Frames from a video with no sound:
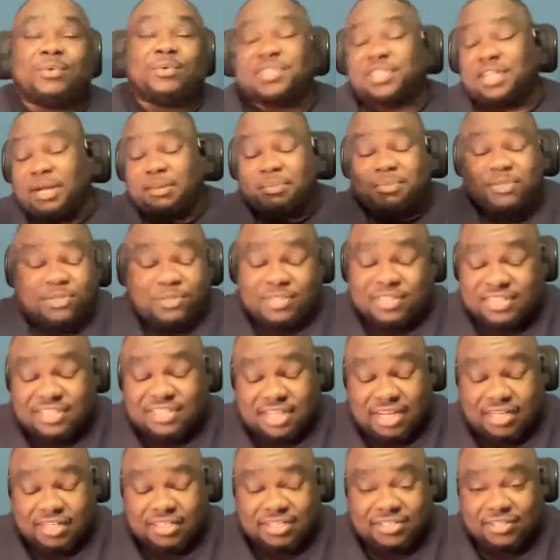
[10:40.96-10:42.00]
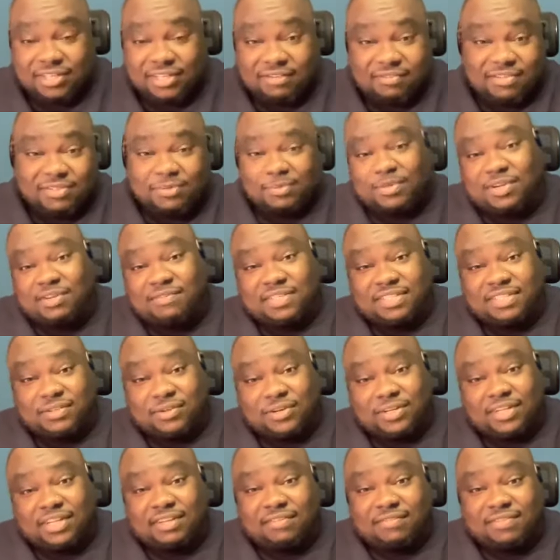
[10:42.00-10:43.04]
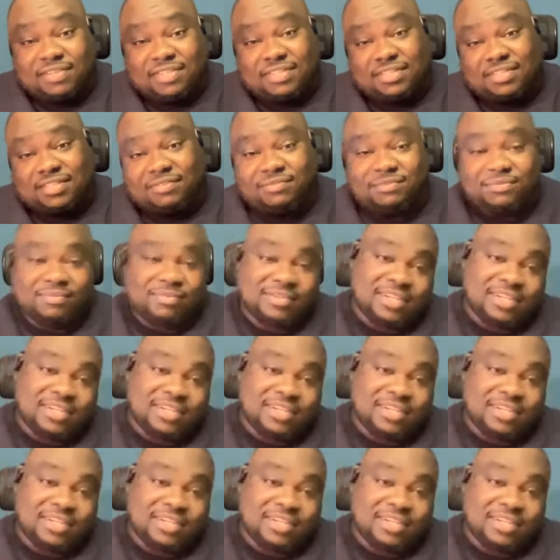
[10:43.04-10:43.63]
it was up to the sun to give us whatever it's going to give us. If,